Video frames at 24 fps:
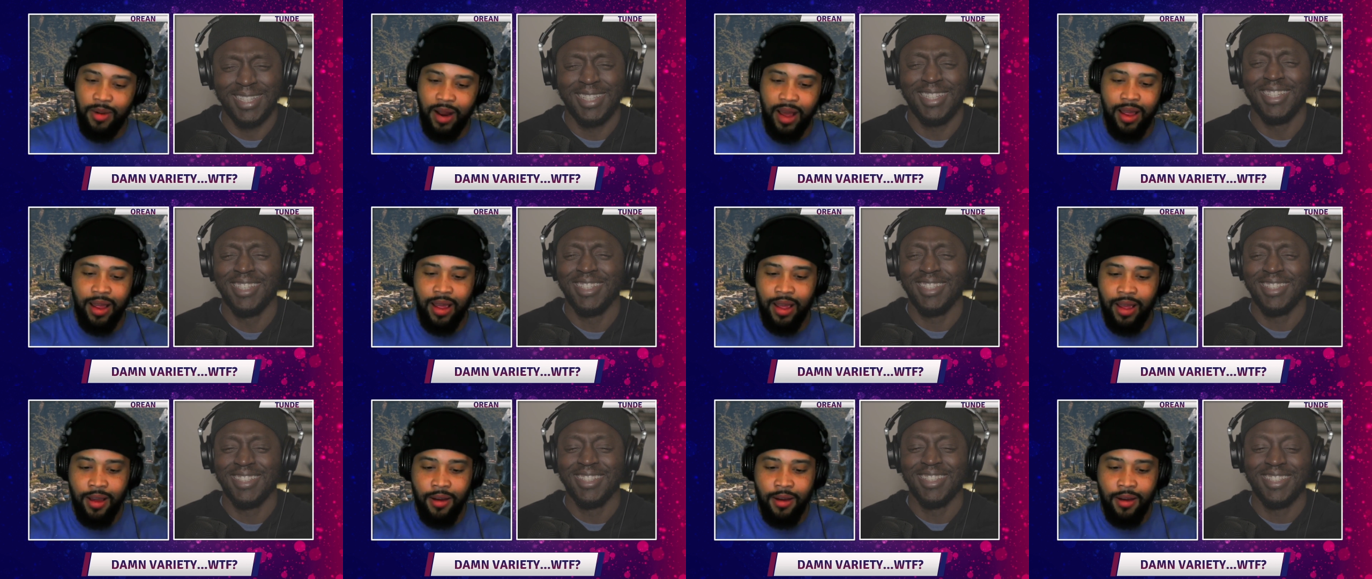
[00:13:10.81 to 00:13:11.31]
Speaker 1: I'm
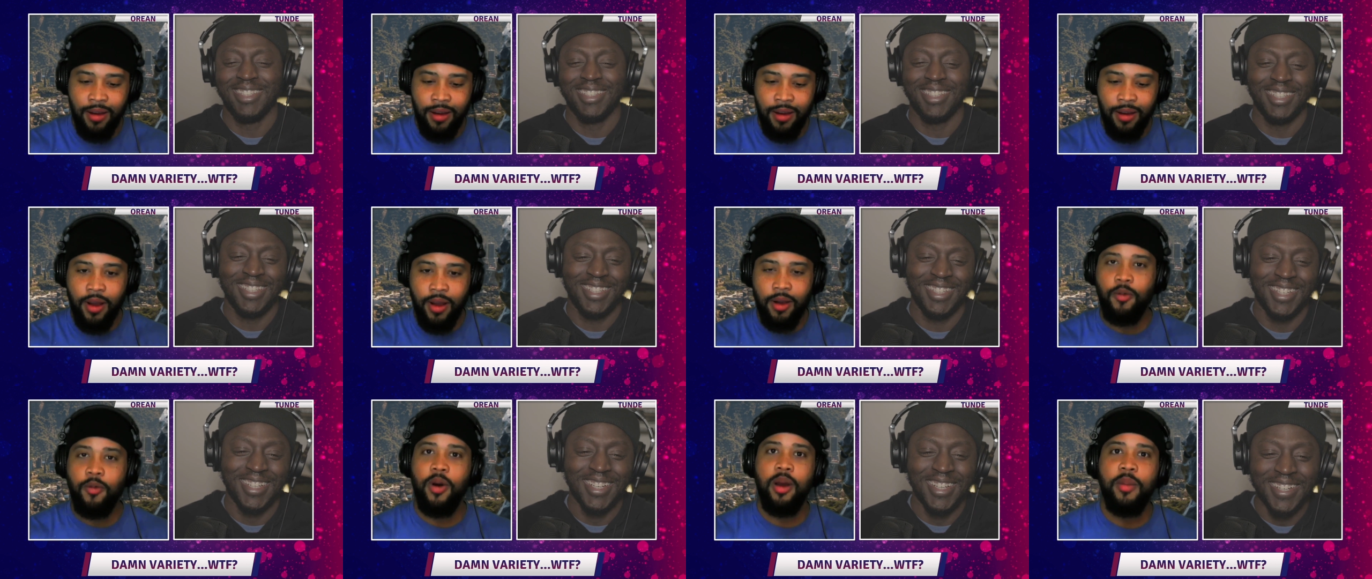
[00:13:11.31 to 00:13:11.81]
not
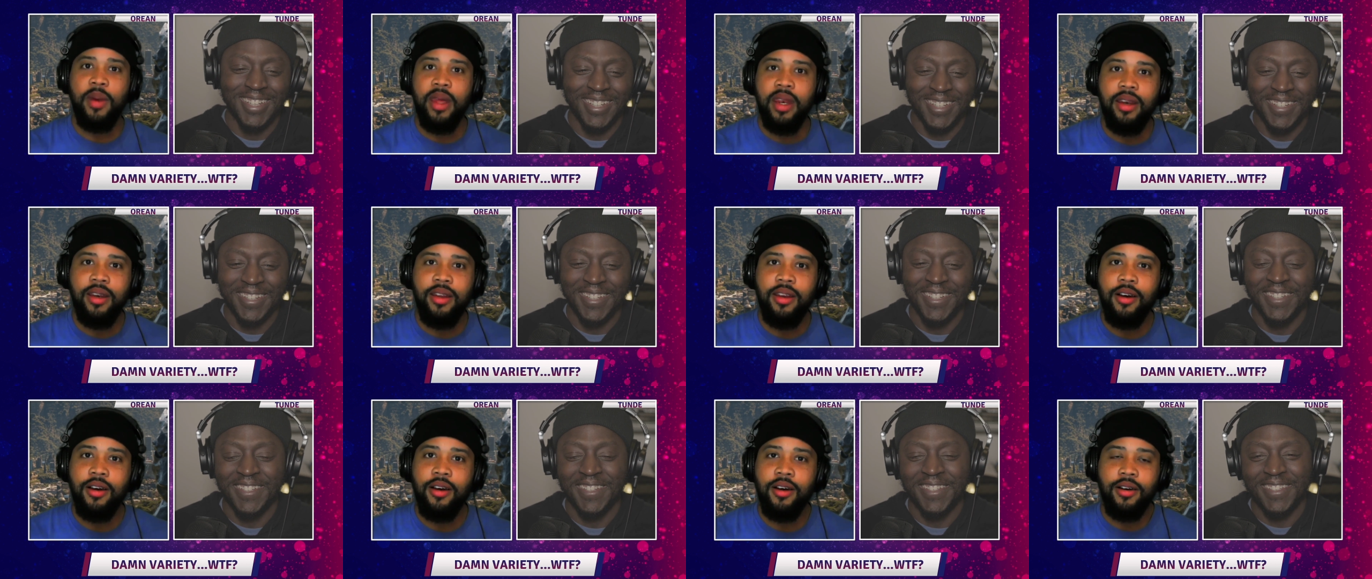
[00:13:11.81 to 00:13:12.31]
fuck
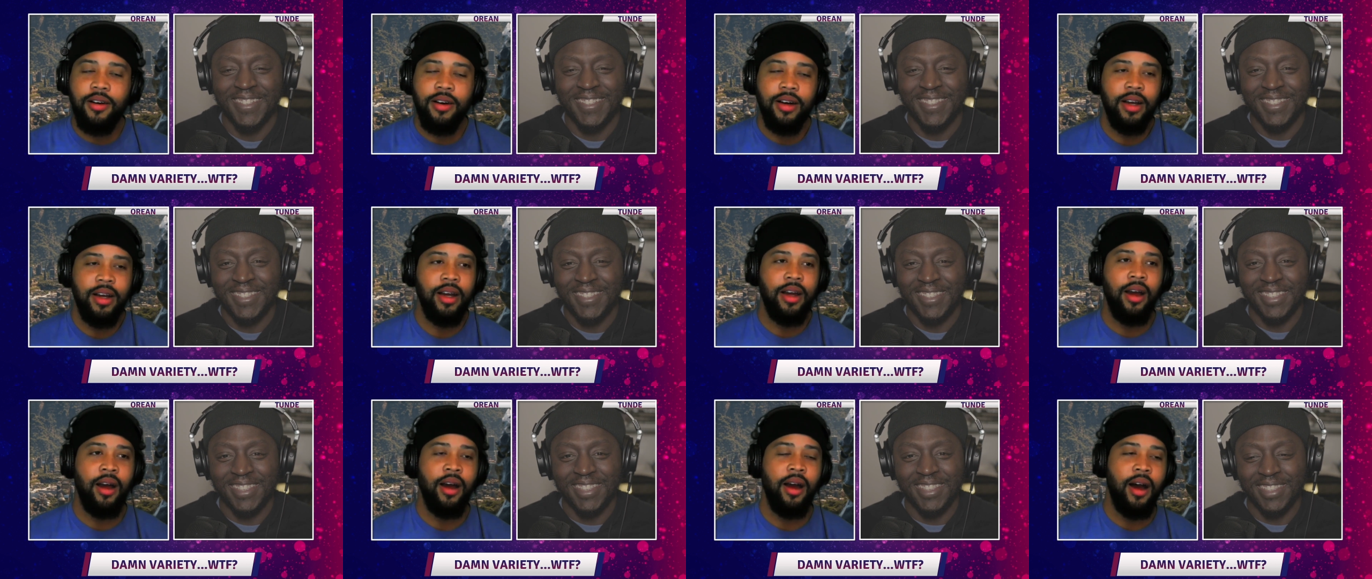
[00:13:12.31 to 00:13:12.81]
women, you know.
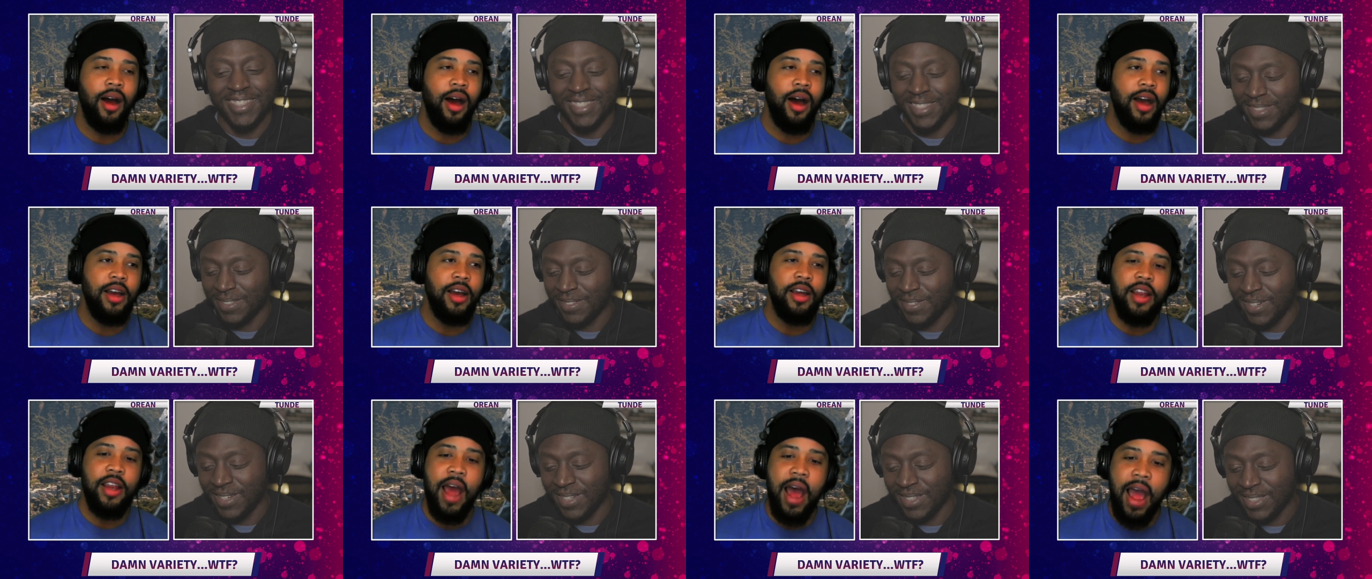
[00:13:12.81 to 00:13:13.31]
Jesus
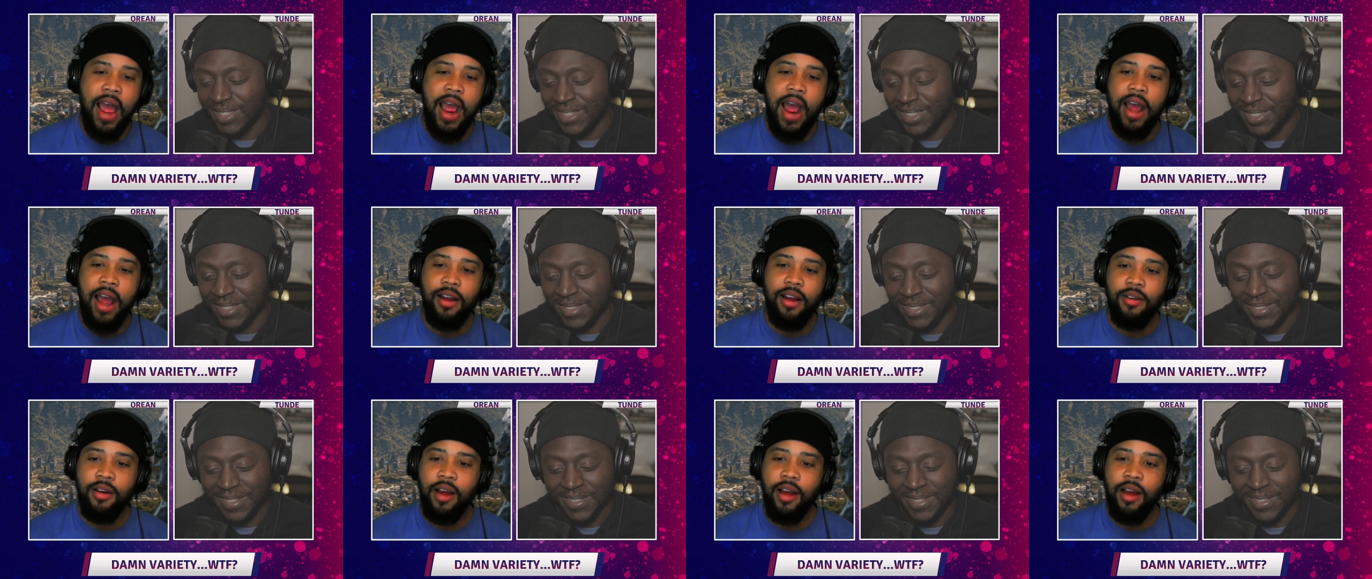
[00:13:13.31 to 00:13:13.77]
uh, Christ. I,